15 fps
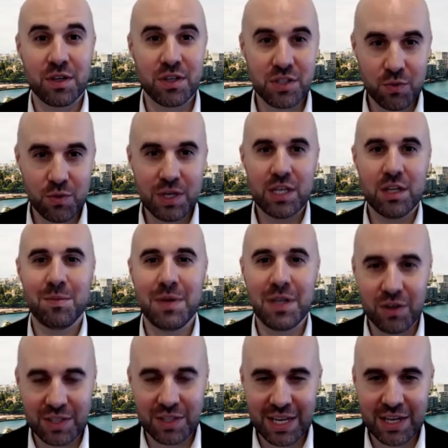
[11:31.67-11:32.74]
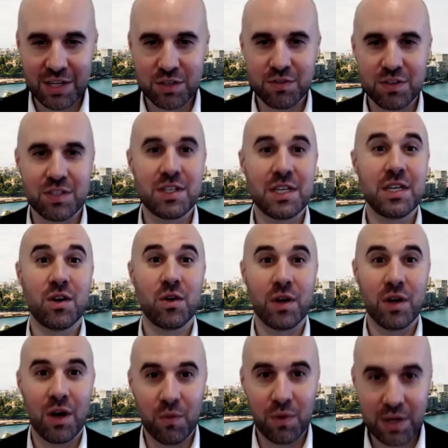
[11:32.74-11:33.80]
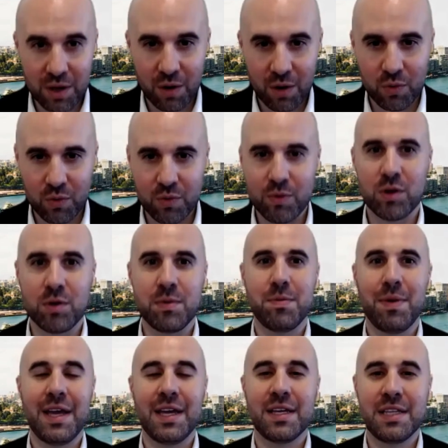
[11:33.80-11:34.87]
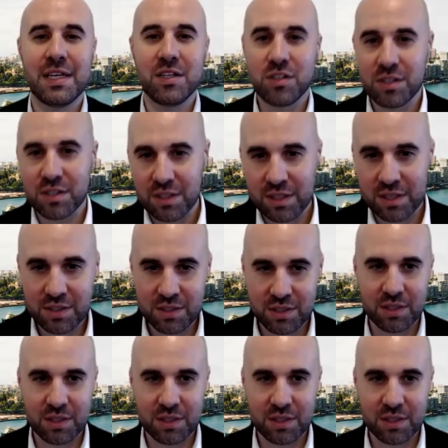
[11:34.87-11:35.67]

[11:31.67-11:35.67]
because you're really going to be on the edge of your seat going, I really want to be paying attention to this.